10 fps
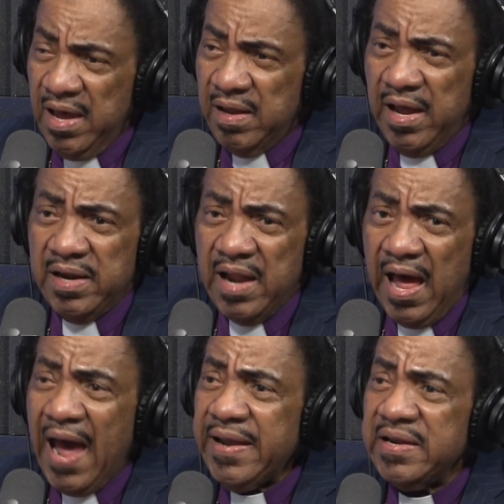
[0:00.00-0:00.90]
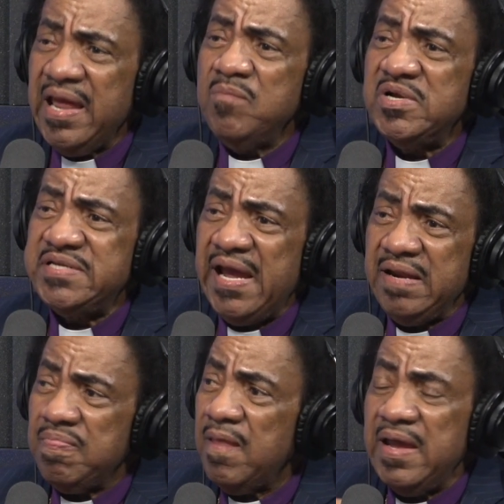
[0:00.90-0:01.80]
And I could
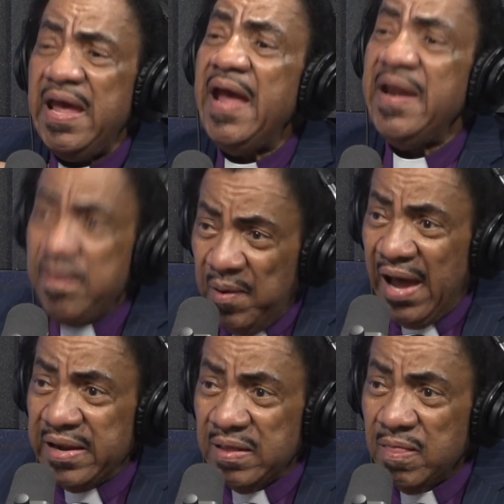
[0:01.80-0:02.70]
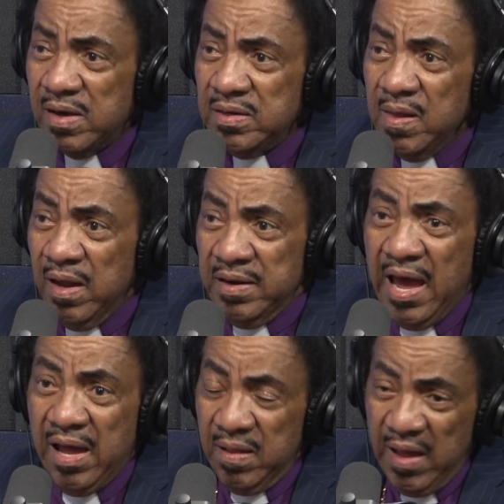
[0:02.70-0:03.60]
imitate anybody.
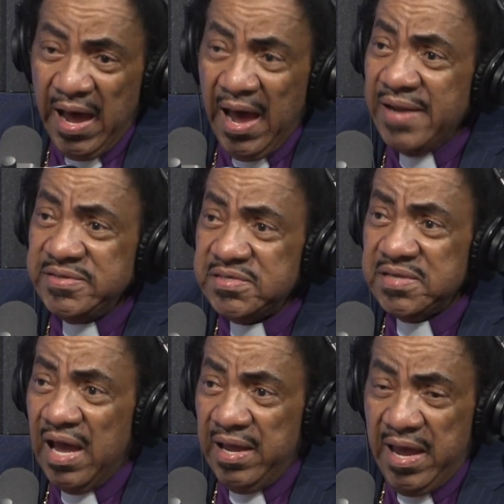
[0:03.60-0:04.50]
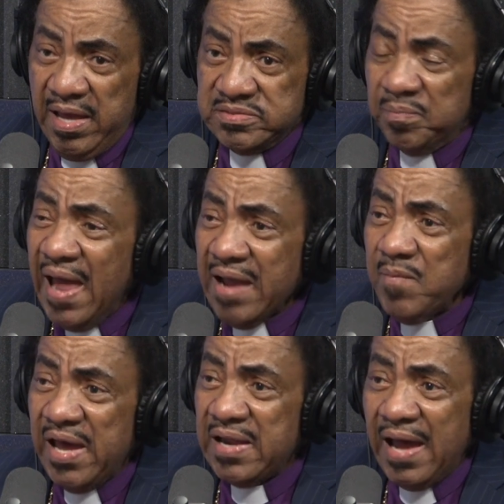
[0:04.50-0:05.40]
Now, I just as a black
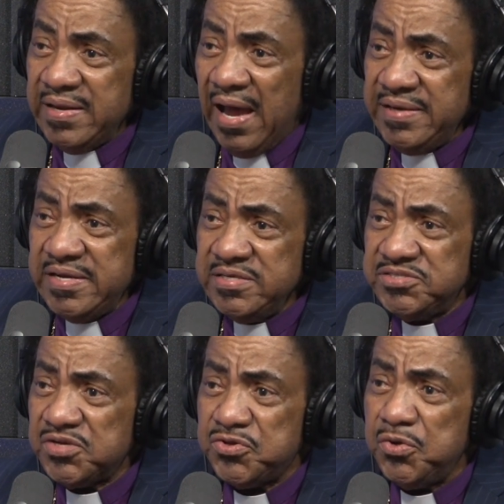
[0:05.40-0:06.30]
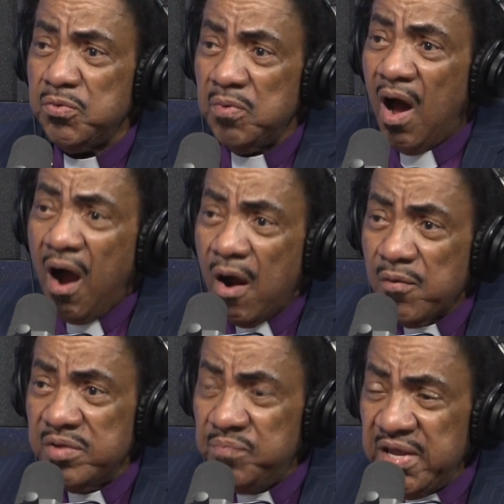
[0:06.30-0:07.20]
man, I didn't just do
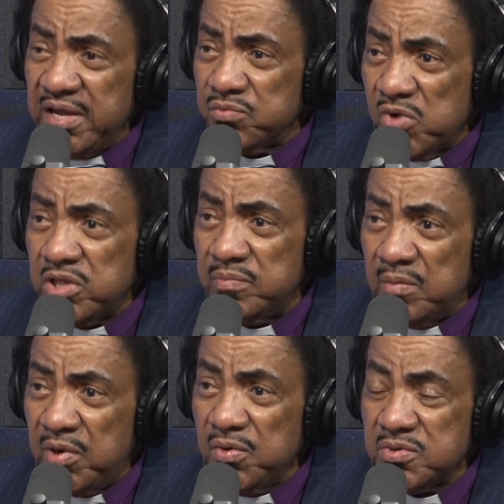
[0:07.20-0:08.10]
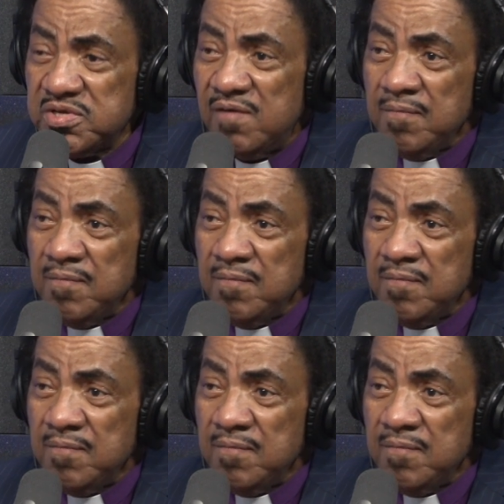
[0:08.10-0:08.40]
R&B and rhythm and blues.